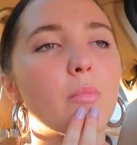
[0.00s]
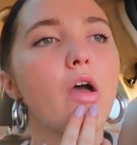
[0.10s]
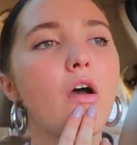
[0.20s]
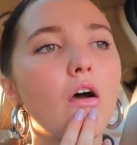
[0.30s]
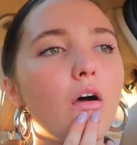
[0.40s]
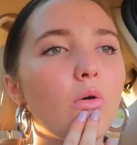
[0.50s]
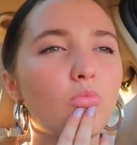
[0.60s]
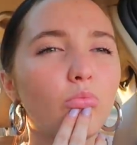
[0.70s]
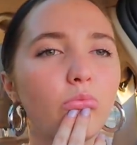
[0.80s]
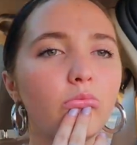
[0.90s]
time.
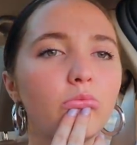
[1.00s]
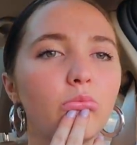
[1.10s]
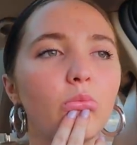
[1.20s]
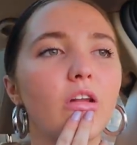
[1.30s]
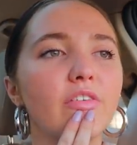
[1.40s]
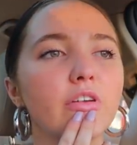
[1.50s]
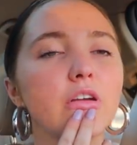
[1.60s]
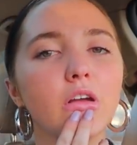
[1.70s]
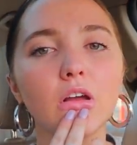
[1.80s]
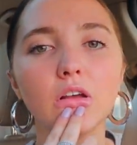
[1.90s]
Mm, whatever.